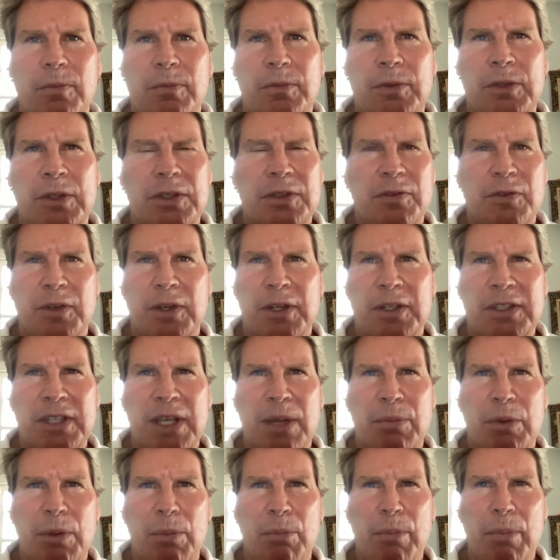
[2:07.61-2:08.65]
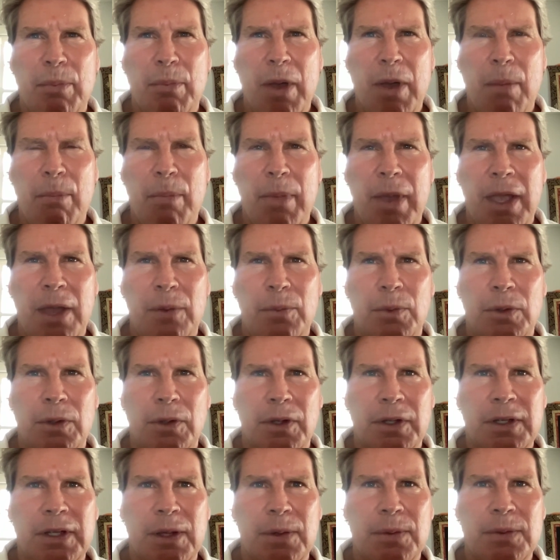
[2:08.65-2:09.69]
just for an example, a man will
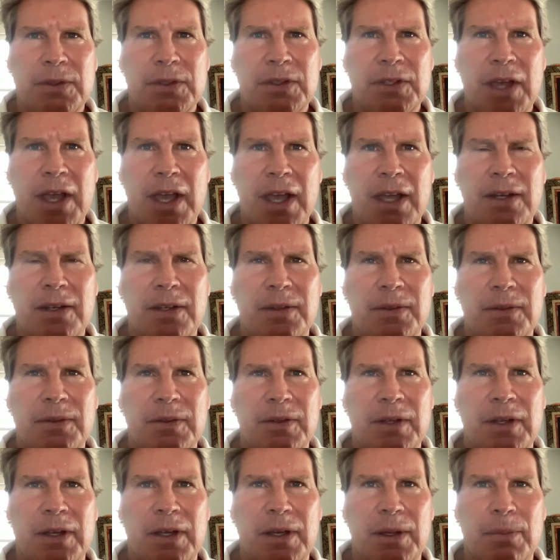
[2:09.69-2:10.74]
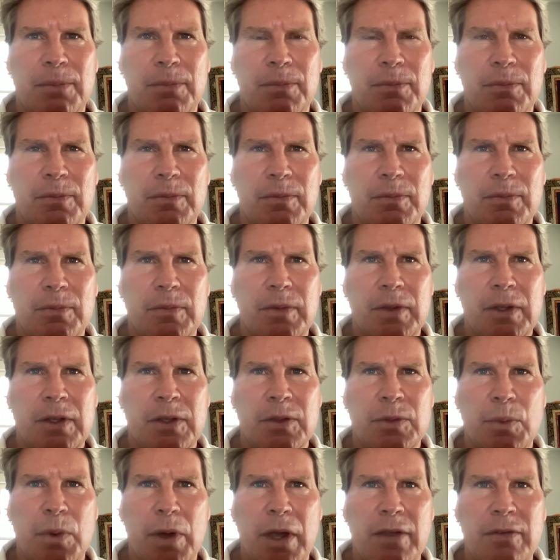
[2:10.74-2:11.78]
look outside
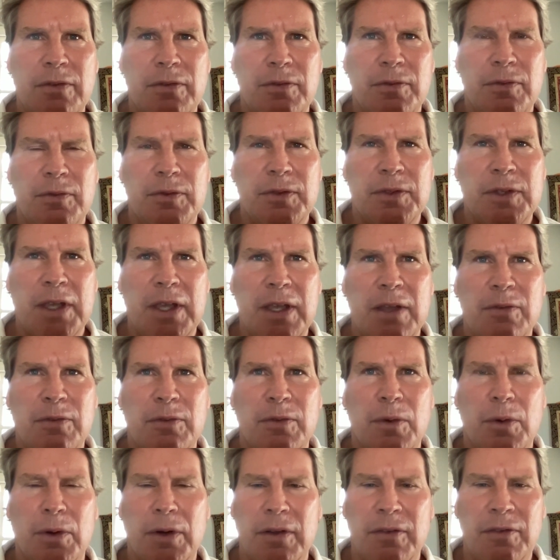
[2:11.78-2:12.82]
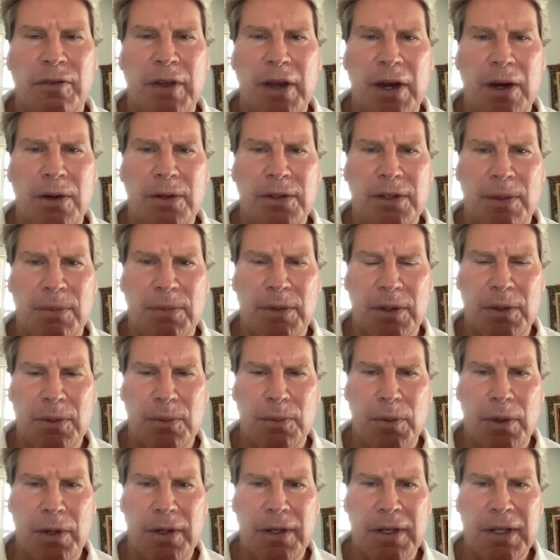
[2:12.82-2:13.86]
his wife, say, for an affair or something,
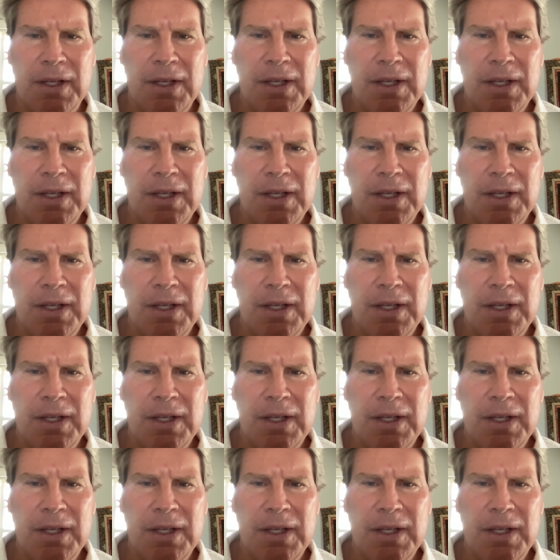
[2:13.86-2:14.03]
and when